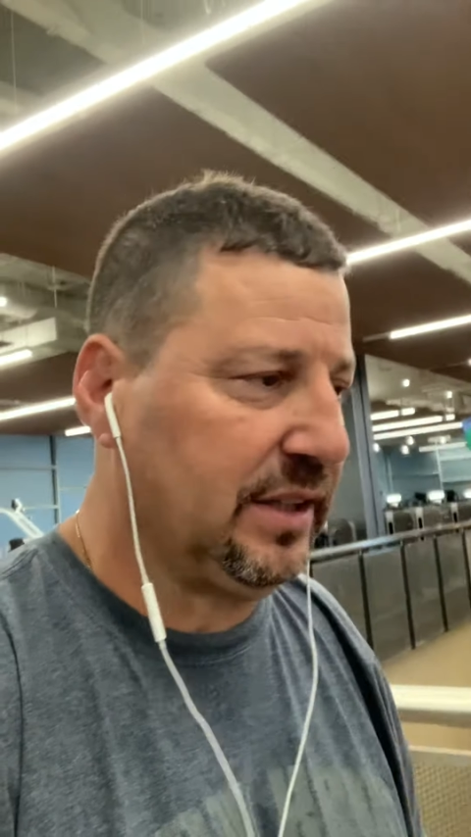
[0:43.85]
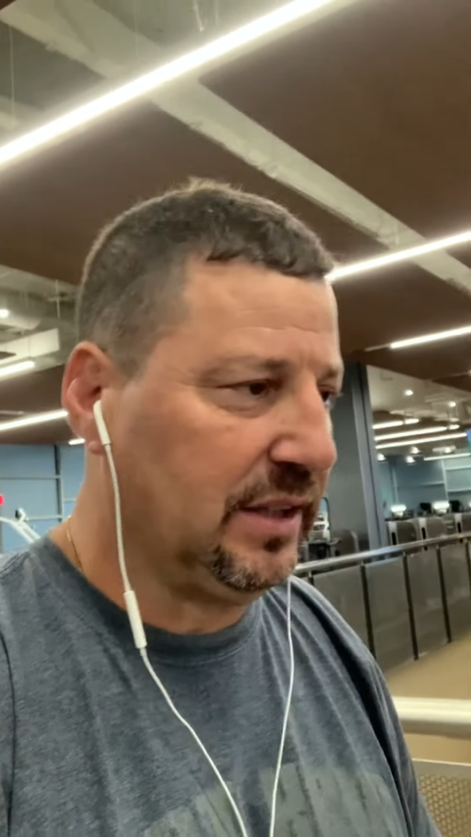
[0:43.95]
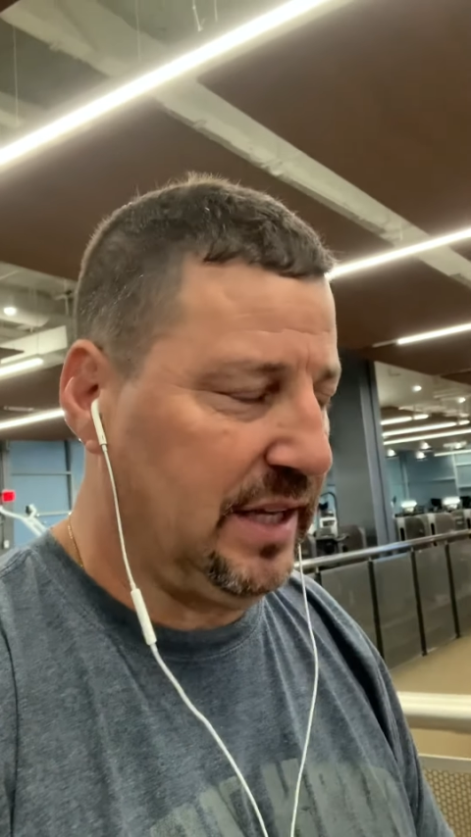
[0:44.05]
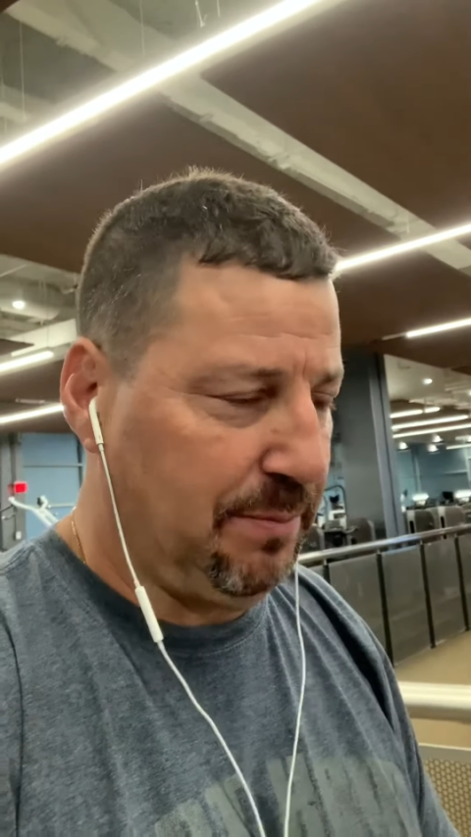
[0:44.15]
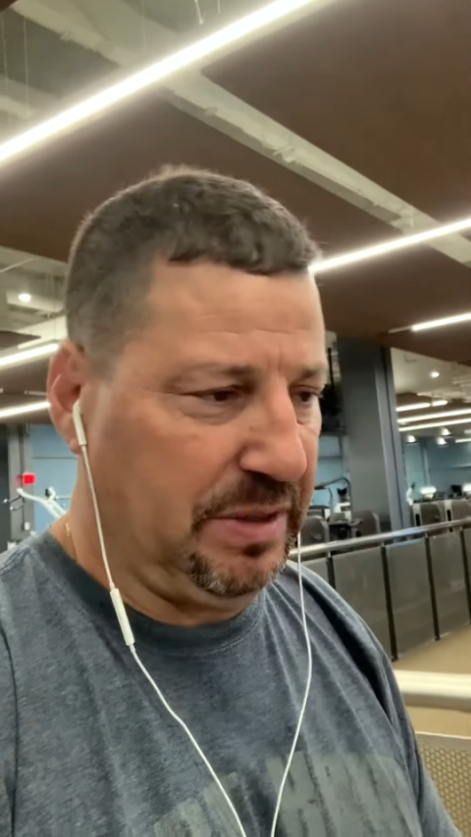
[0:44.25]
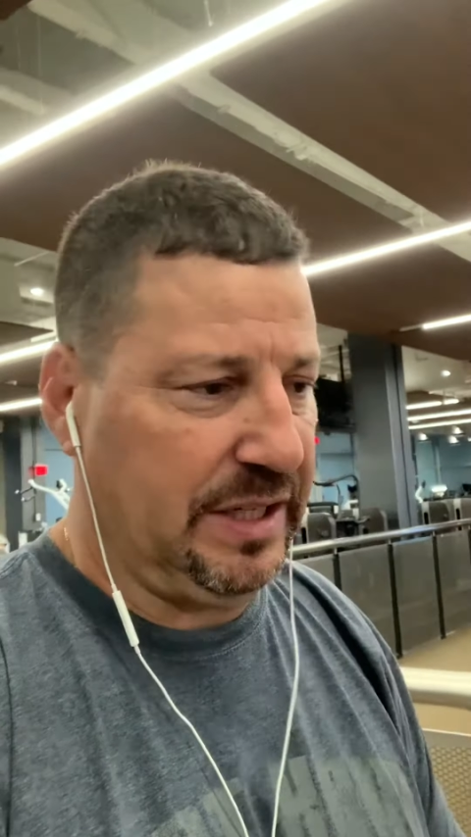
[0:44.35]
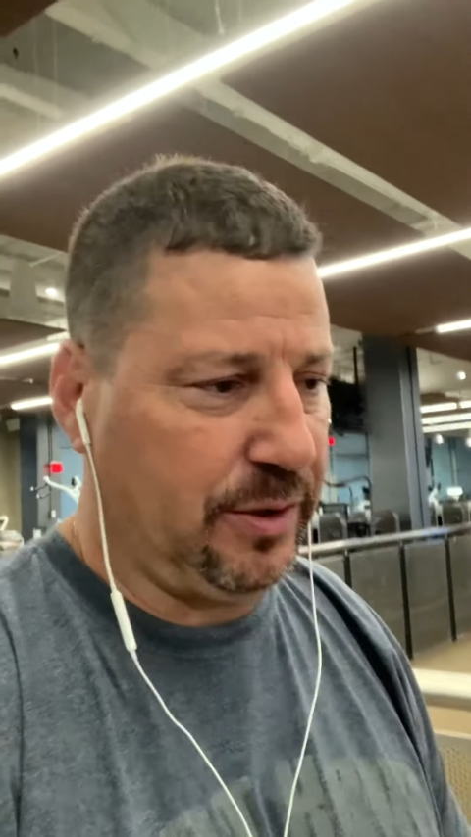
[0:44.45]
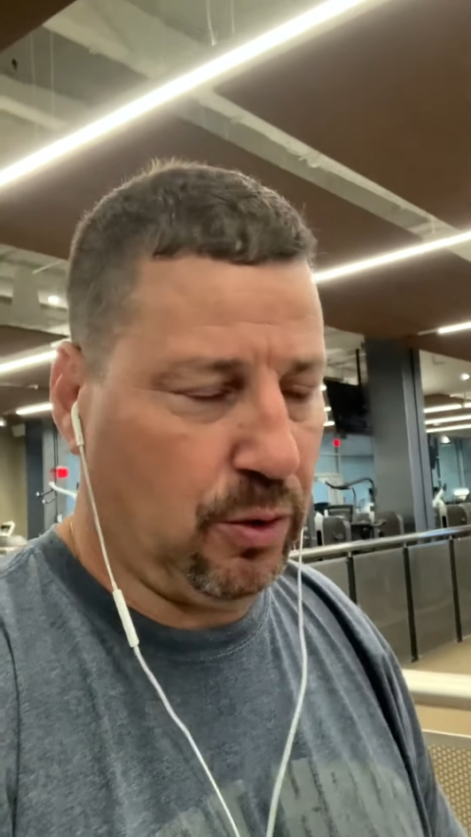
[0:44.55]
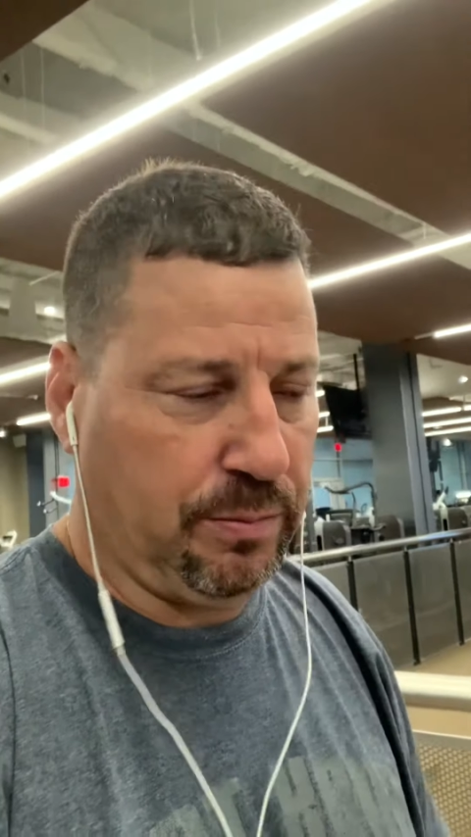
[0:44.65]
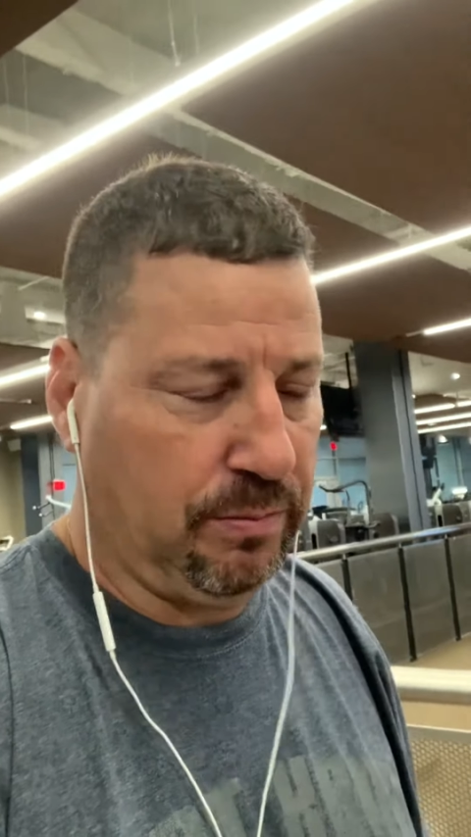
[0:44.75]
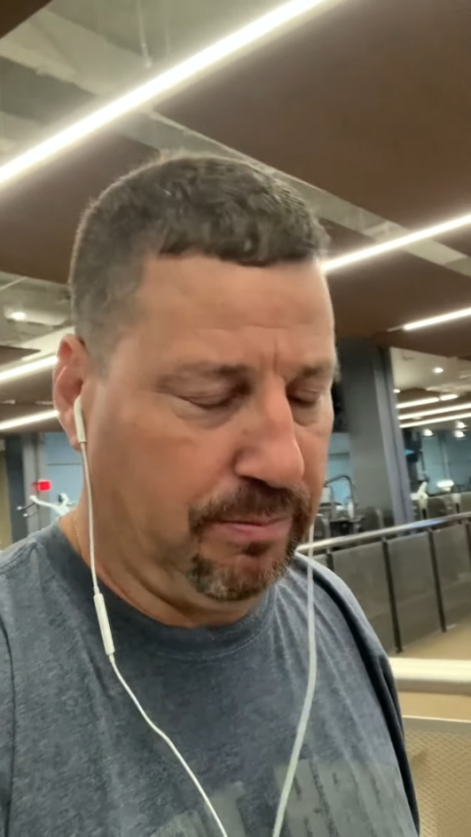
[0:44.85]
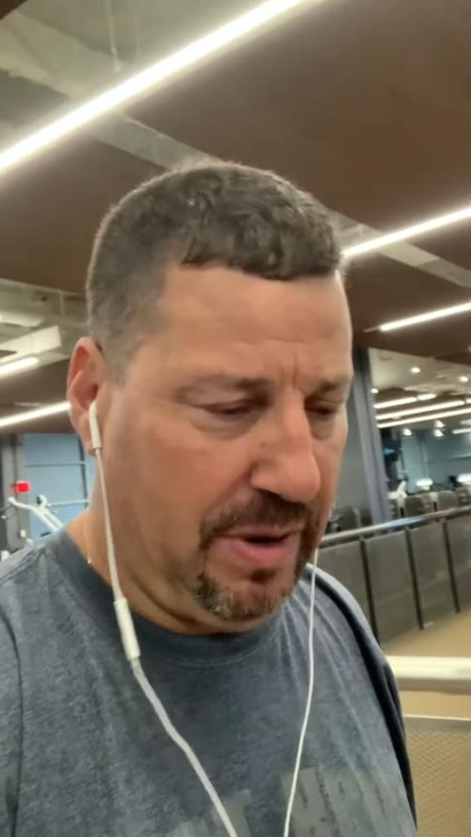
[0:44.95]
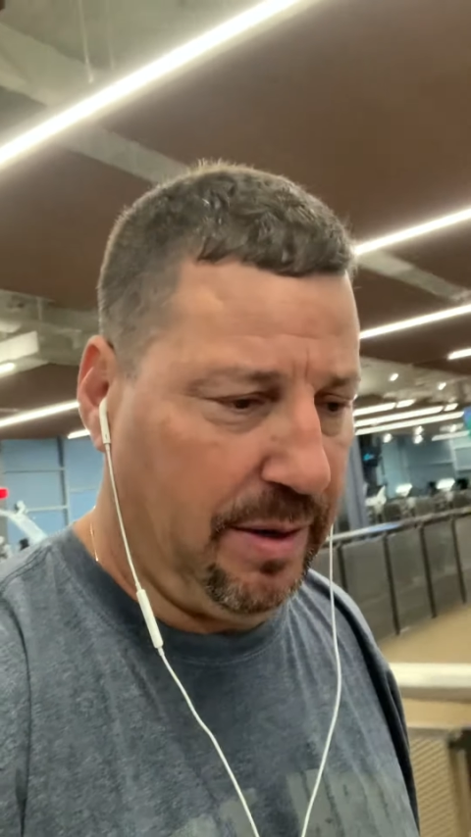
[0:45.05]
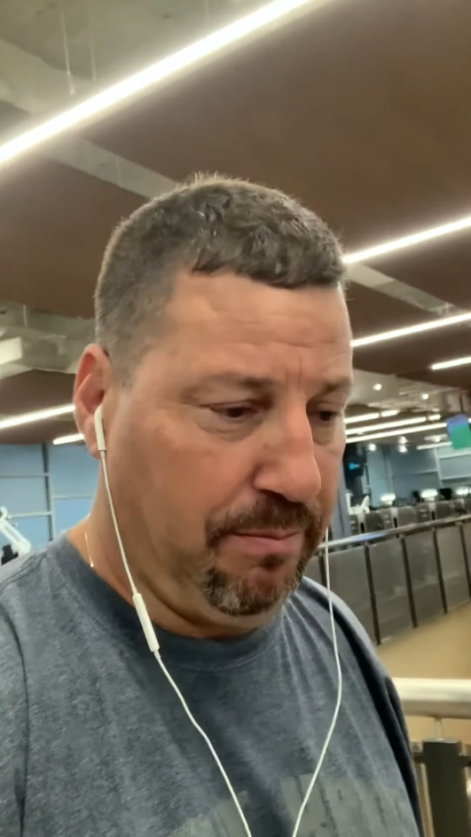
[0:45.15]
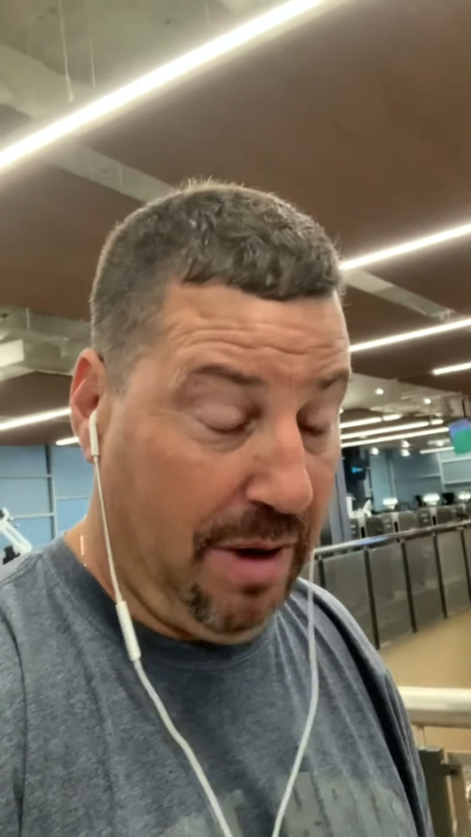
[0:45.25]
and me or
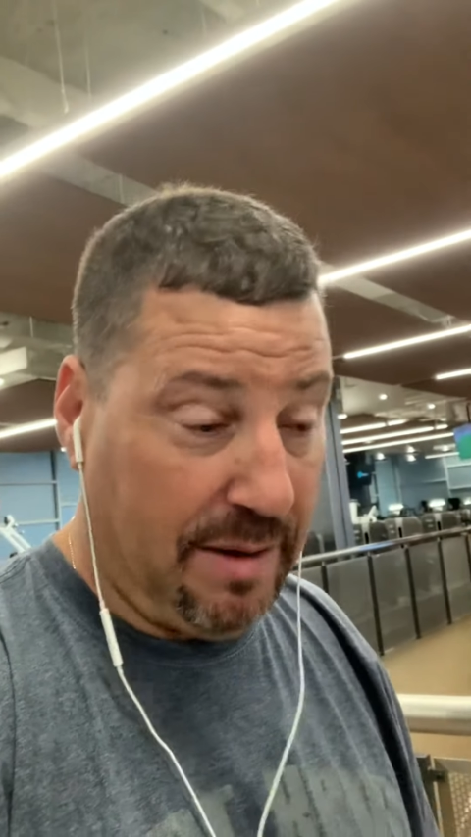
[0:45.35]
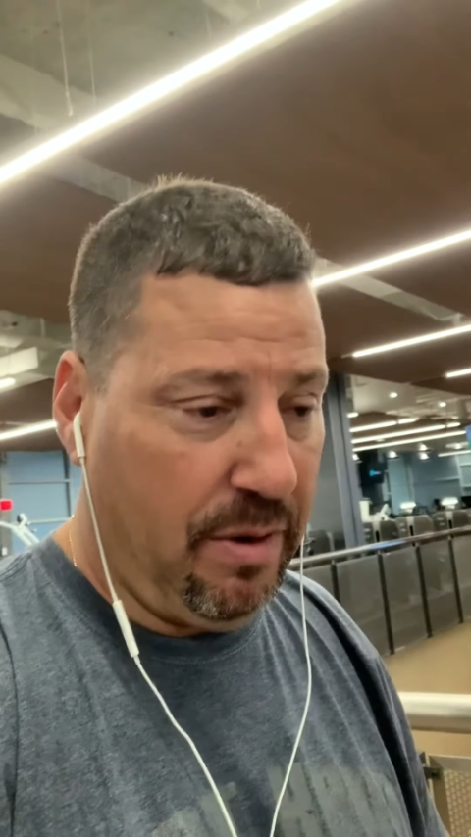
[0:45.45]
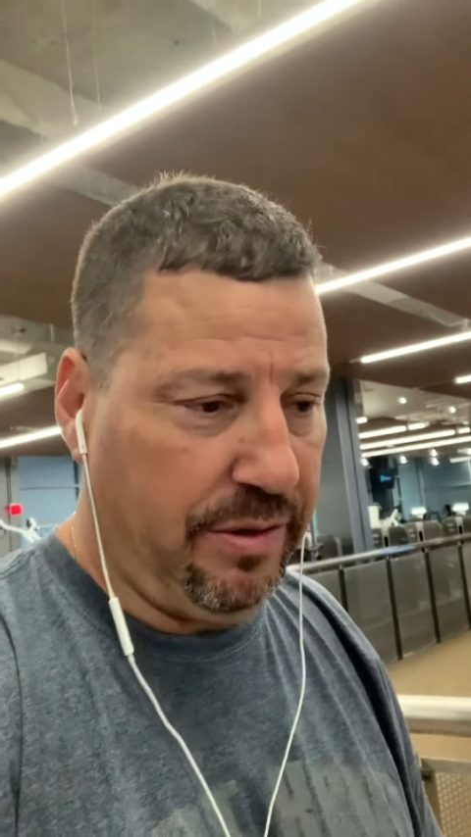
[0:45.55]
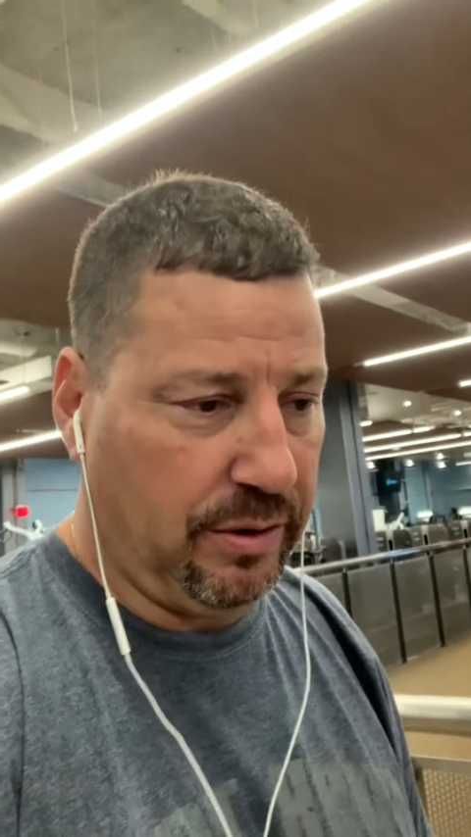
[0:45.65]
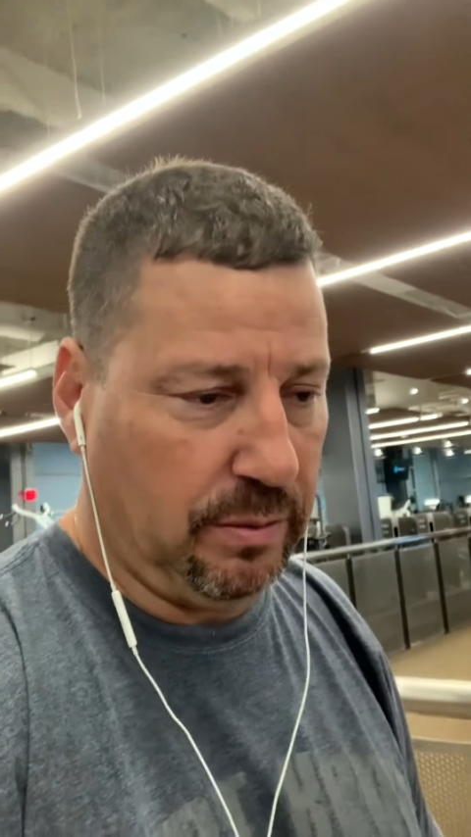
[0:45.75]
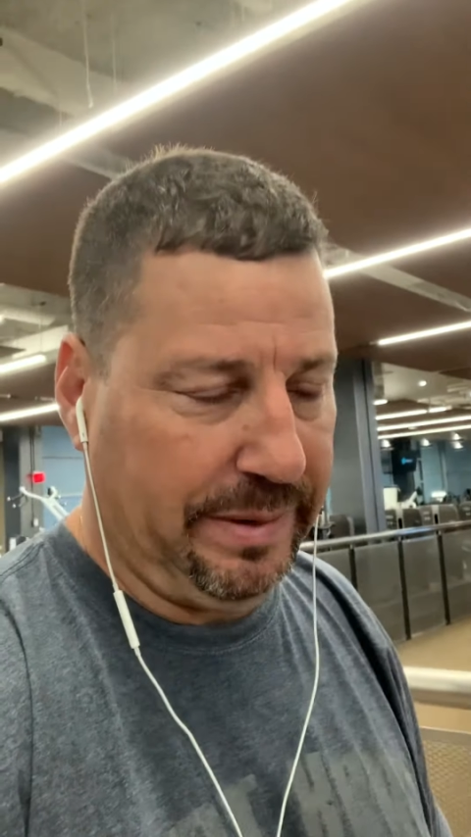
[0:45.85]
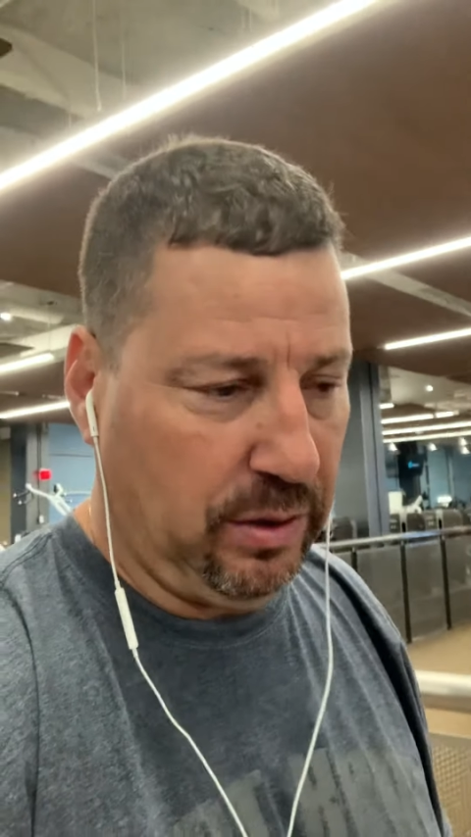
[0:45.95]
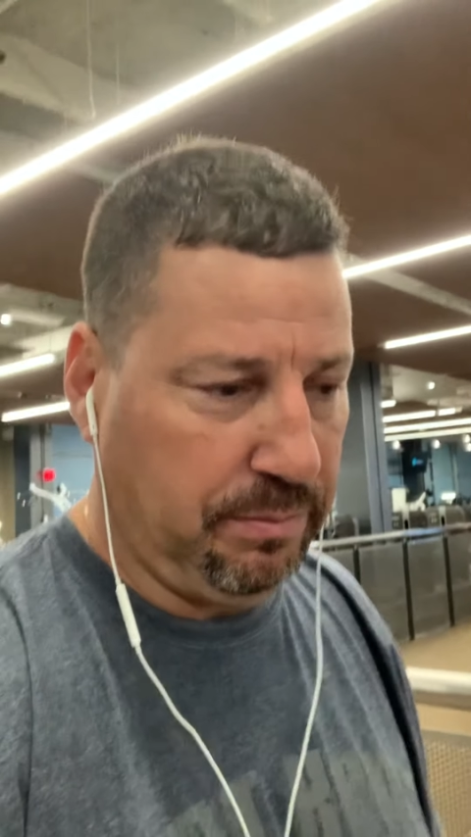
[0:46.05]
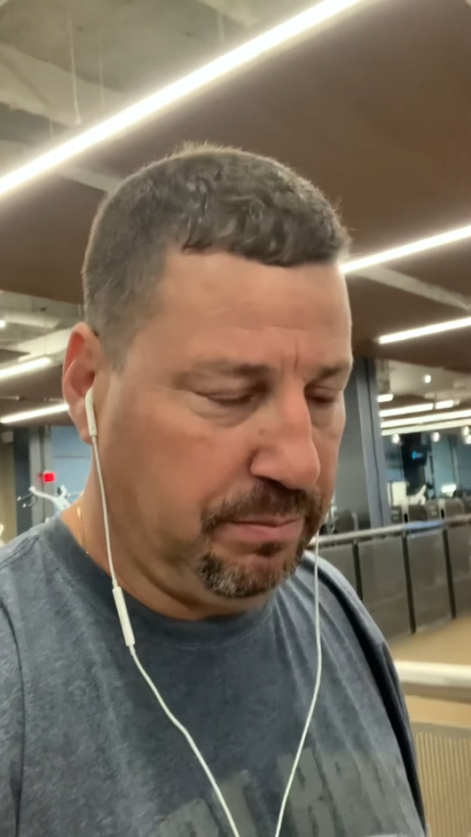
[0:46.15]
my mother about